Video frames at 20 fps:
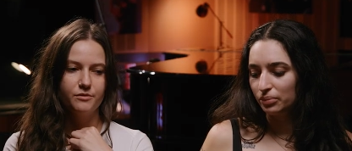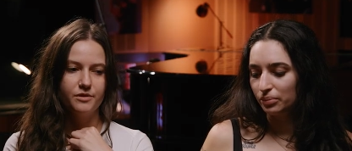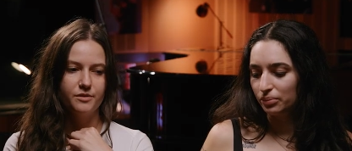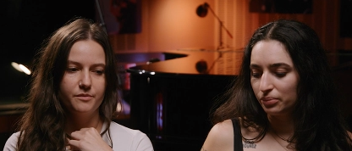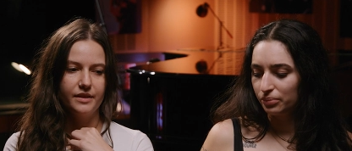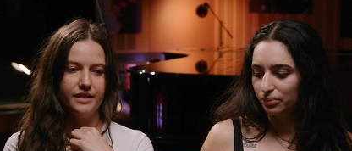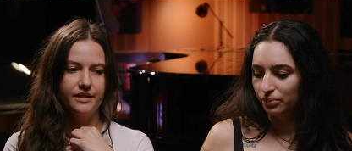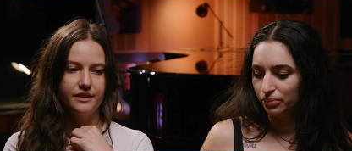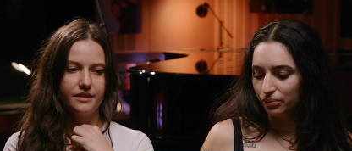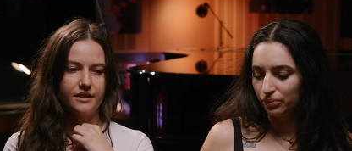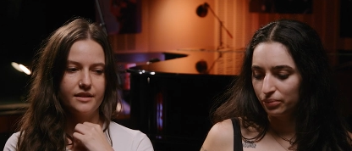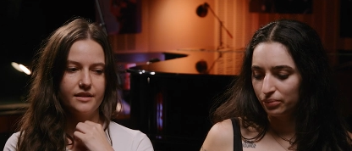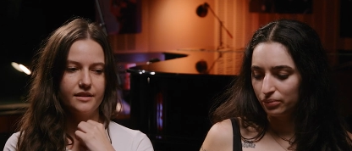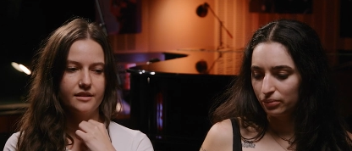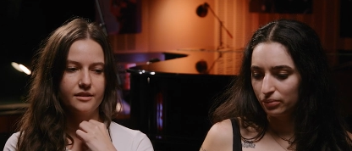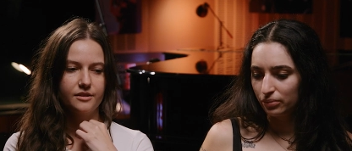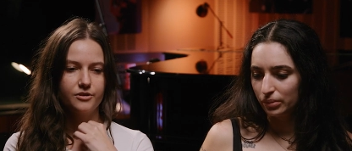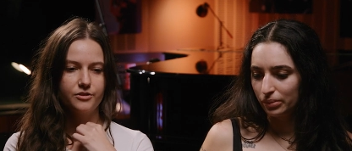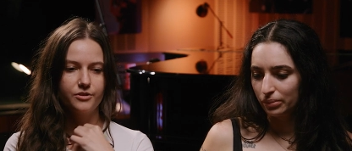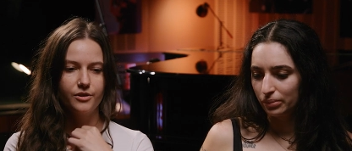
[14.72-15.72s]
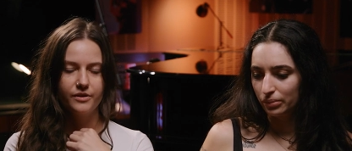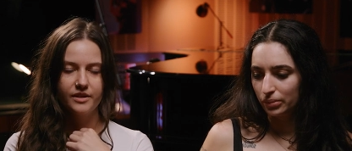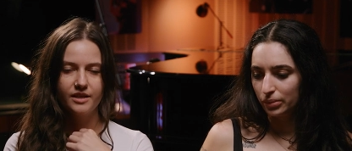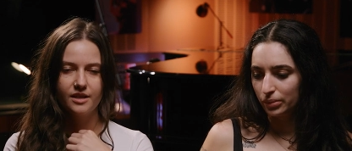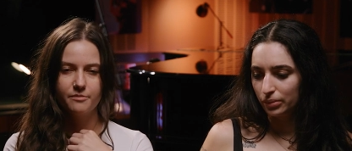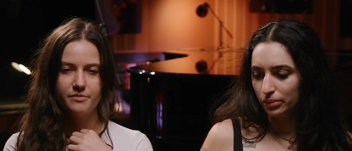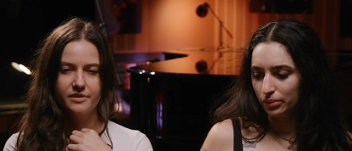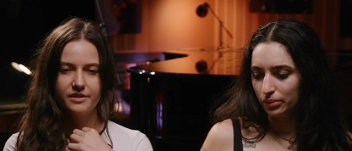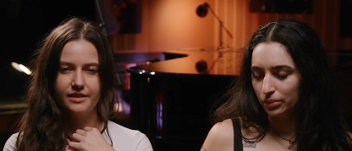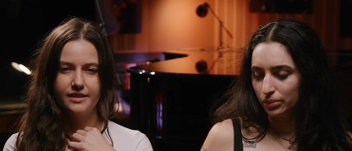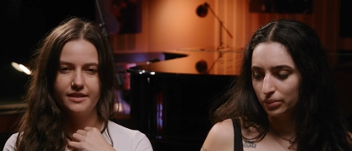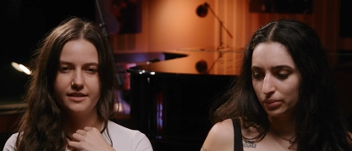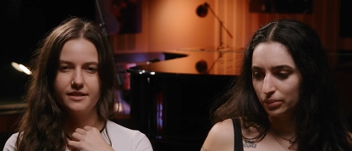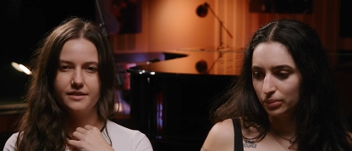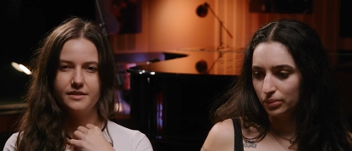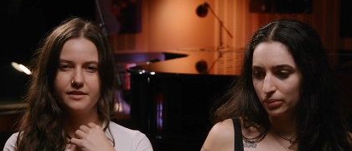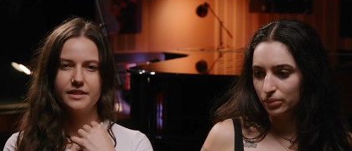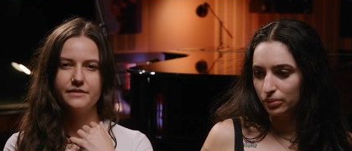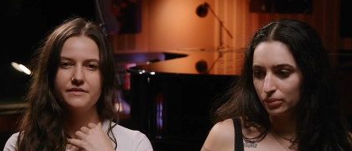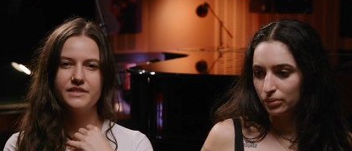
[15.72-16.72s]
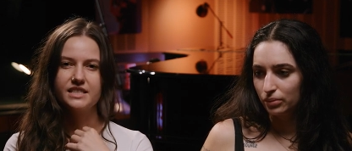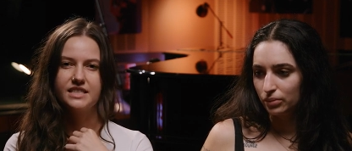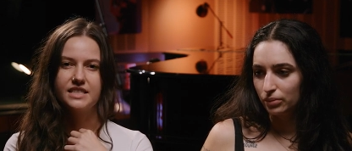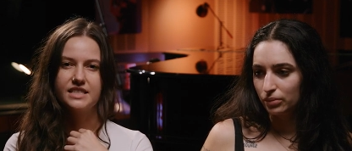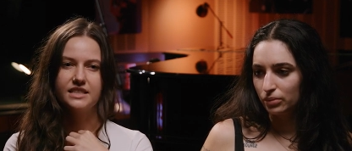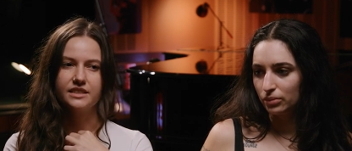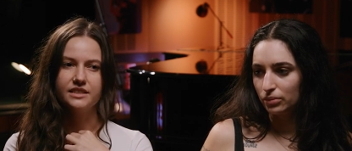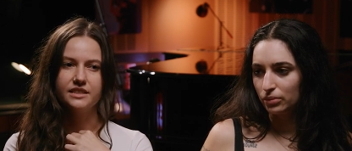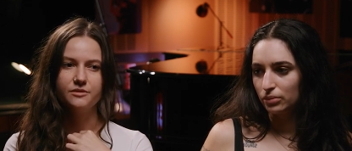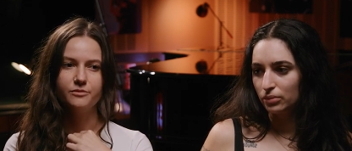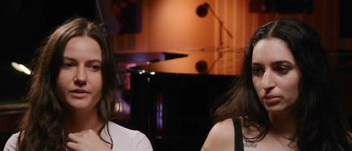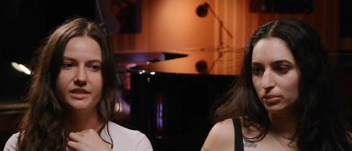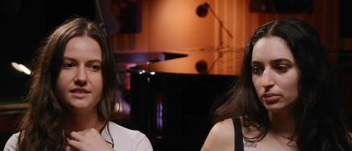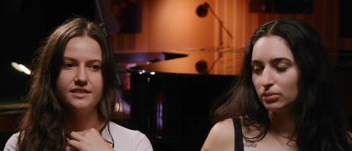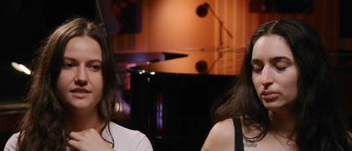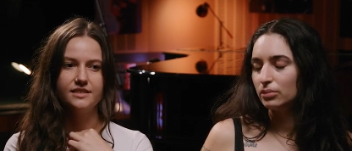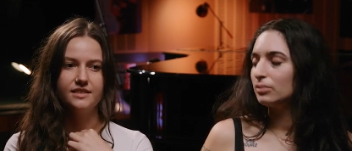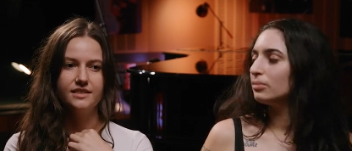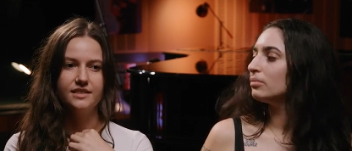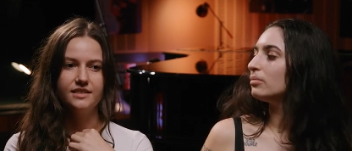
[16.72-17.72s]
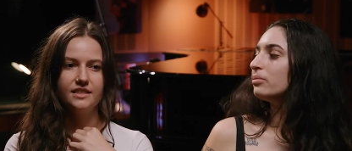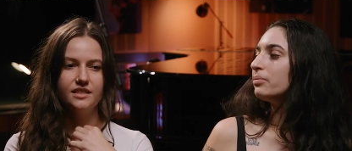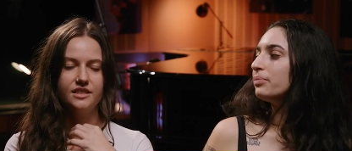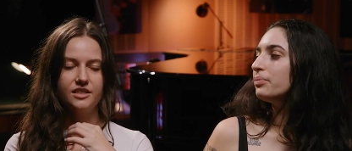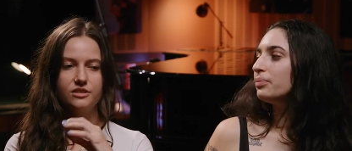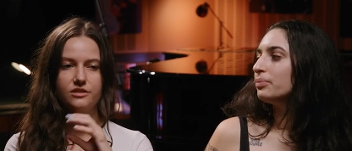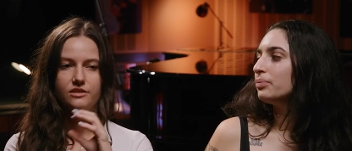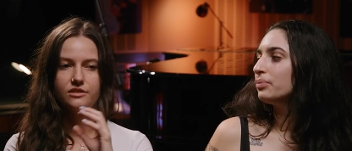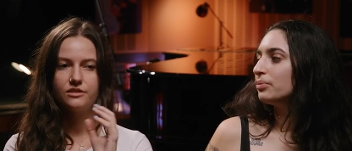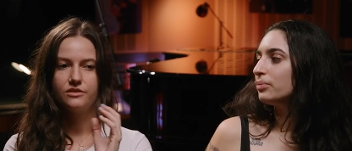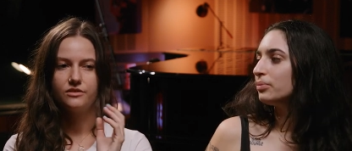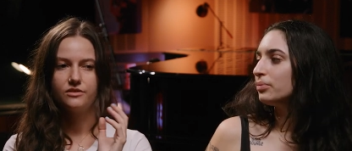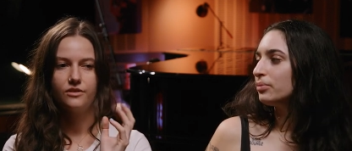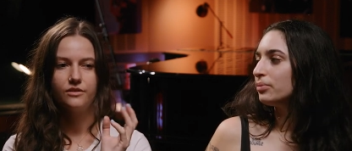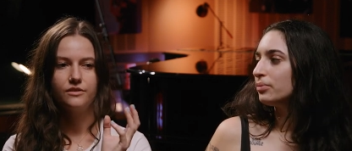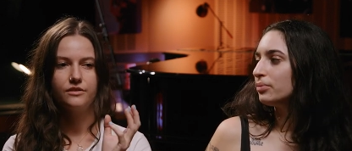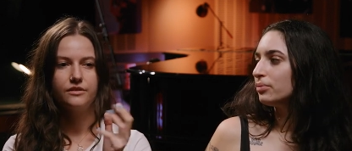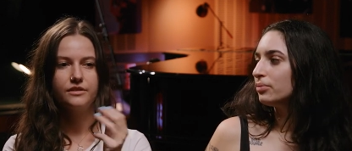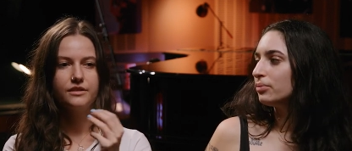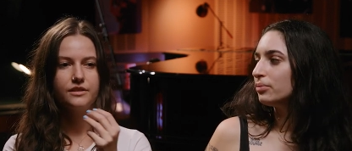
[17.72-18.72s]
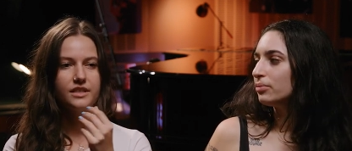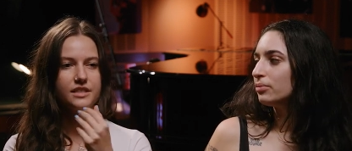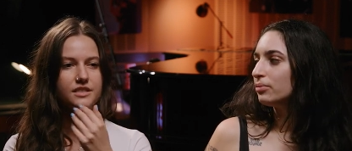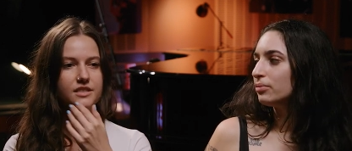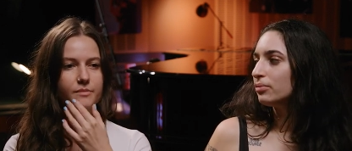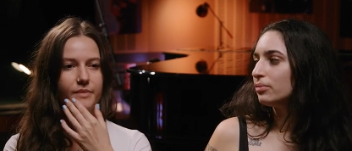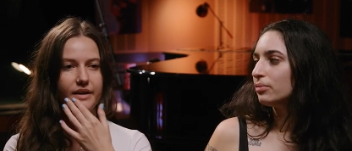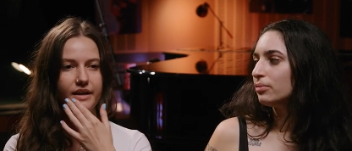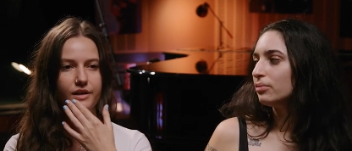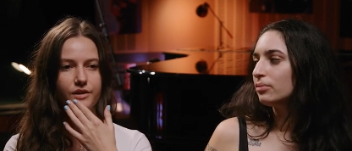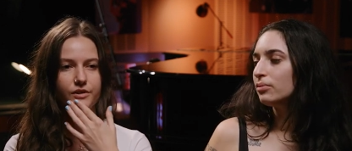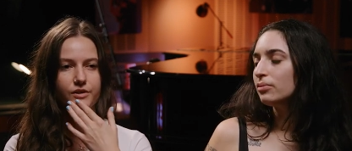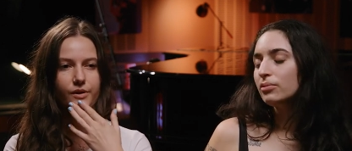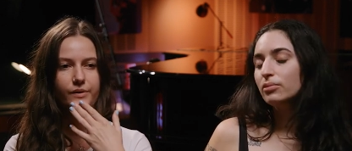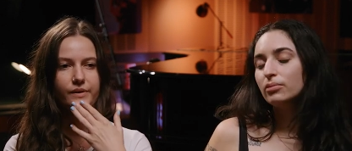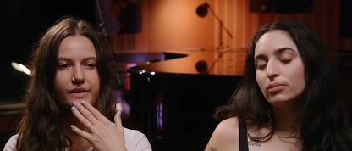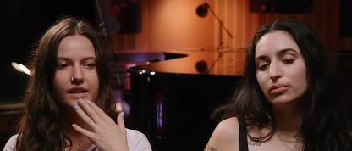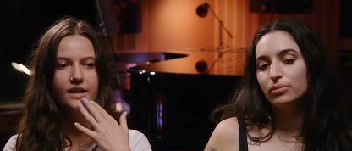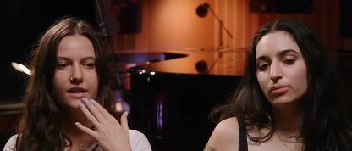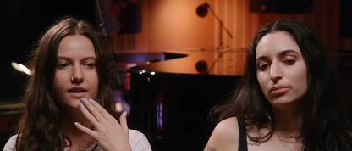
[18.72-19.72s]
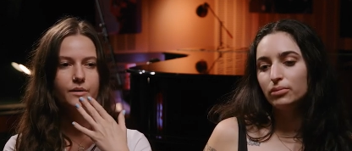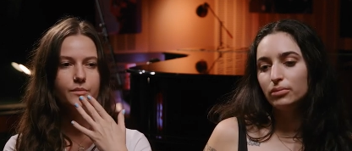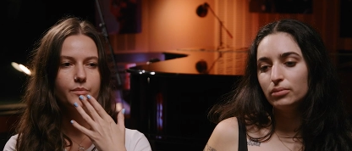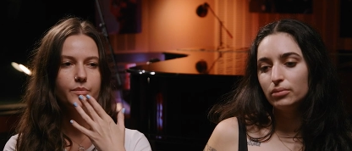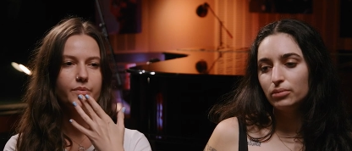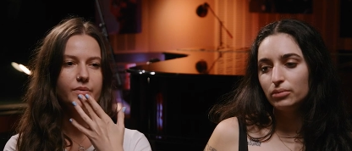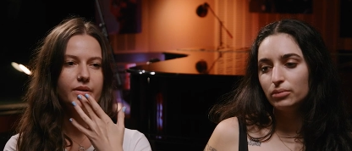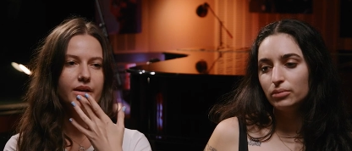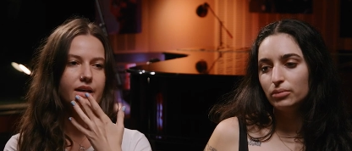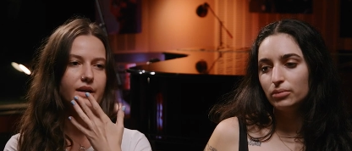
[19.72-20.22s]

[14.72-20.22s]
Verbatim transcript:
Speaker 1: with me uh, growing up and like living still in Western Sydney because there's a song that's about growing up.